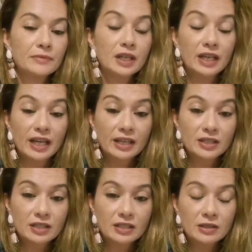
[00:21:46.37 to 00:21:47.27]

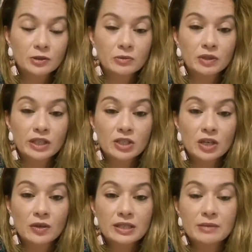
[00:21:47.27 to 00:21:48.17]
Connections ultimately
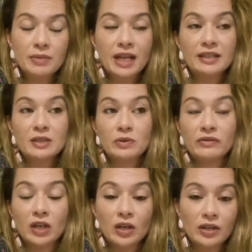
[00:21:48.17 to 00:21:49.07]
show us the patterns we've
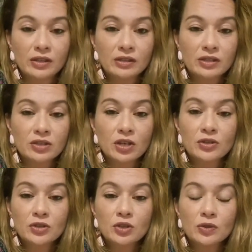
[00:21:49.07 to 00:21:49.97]
learned and
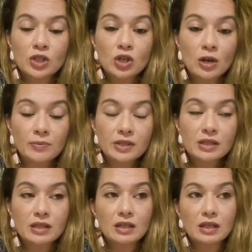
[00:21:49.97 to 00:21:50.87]
chosen to adopt.
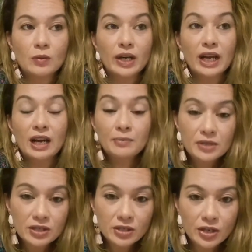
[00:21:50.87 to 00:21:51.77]
When it comes
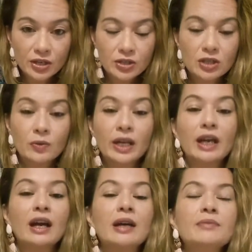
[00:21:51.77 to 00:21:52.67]
to nurture, when
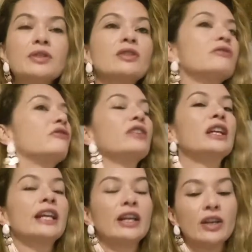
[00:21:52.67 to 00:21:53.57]
it comes to
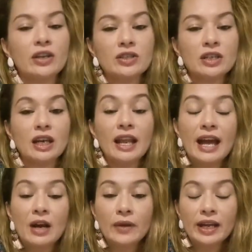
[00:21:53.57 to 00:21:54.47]
feeling nurtured,
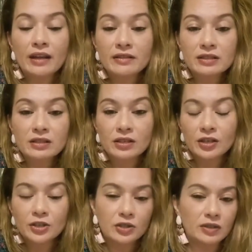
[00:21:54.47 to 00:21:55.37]
allowing others to
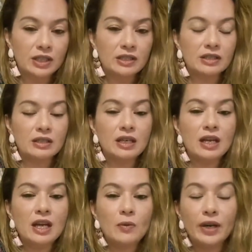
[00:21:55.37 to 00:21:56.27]
nurture us,
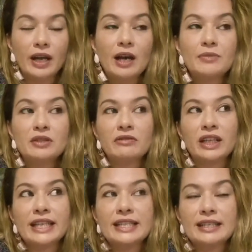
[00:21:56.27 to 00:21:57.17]
when it comes to
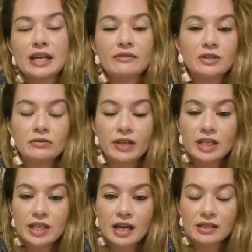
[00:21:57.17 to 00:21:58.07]
feeling safe to
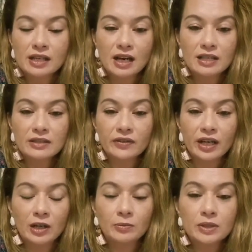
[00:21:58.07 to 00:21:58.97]
reach out to ask for
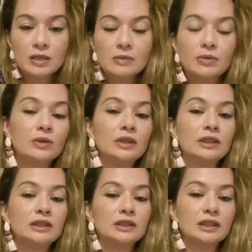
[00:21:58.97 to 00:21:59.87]
help and
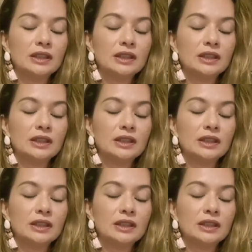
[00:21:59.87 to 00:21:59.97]
support,